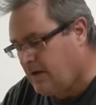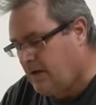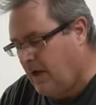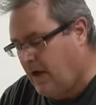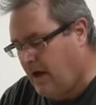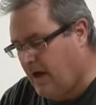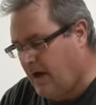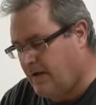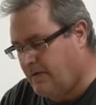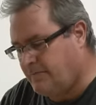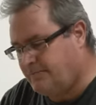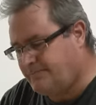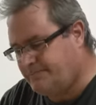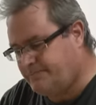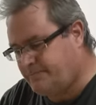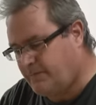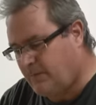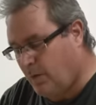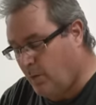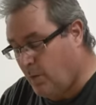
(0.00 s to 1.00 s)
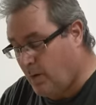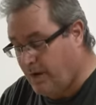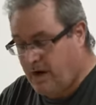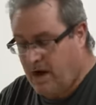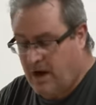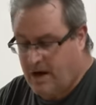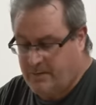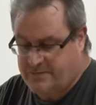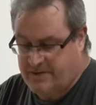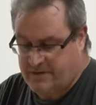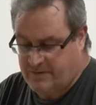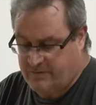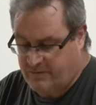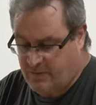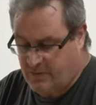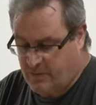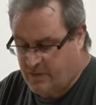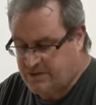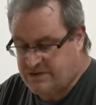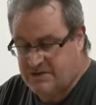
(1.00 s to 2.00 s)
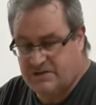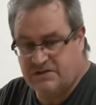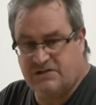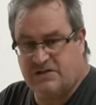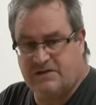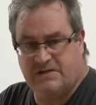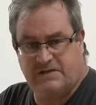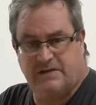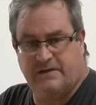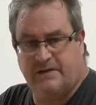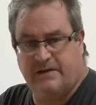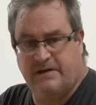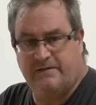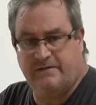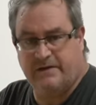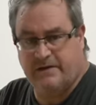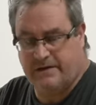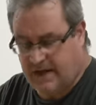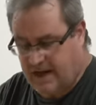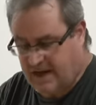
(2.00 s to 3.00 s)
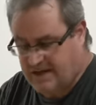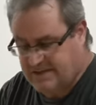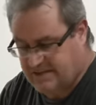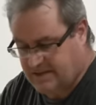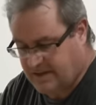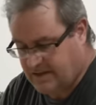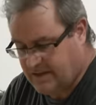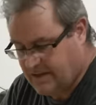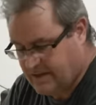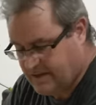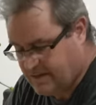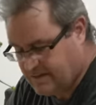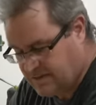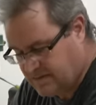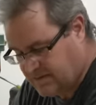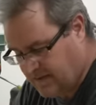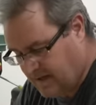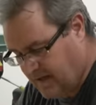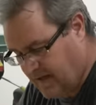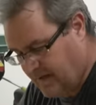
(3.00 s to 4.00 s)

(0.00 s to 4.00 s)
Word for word: One option, of course, is just to leave it as it is.